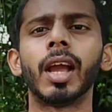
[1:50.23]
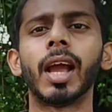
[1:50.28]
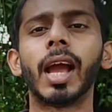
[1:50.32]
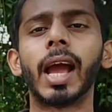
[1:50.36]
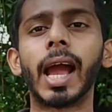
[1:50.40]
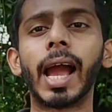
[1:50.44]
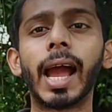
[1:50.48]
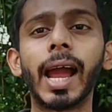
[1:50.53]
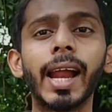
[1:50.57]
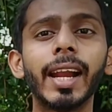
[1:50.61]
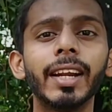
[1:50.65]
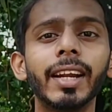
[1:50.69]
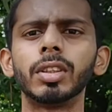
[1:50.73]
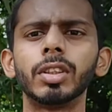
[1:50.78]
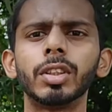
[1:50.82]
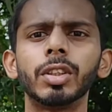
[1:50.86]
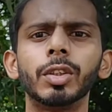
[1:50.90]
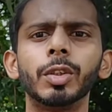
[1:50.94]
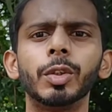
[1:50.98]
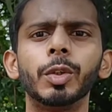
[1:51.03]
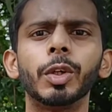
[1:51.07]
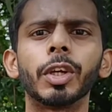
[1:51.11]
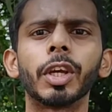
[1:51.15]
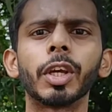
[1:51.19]
And
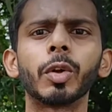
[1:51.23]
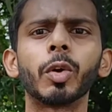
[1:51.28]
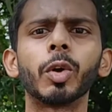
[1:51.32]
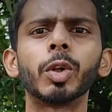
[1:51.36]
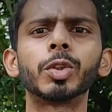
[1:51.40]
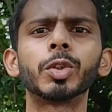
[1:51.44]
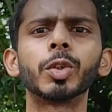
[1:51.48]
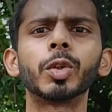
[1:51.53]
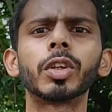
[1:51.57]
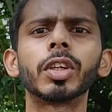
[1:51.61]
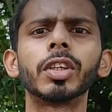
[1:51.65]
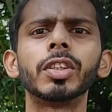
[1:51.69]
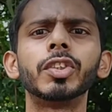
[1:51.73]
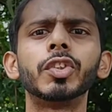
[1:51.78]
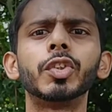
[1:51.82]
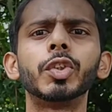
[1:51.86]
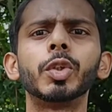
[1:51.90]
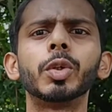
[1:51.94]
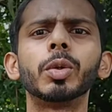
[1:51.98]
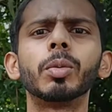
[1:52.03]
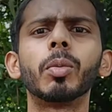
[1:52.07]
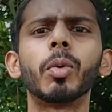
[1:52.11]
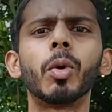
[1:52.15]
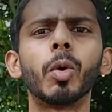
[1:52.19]
you can also
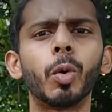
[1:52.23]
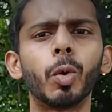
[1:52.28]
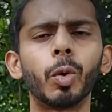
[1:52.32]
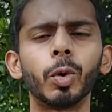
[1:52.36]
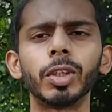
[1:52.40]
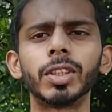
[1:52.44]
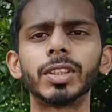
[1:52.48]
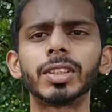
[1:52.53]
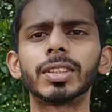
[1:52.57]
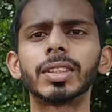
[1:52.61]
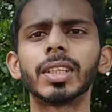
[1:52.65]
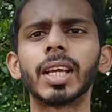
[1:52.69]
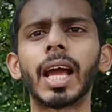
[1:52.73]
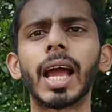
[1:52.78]
consume oats,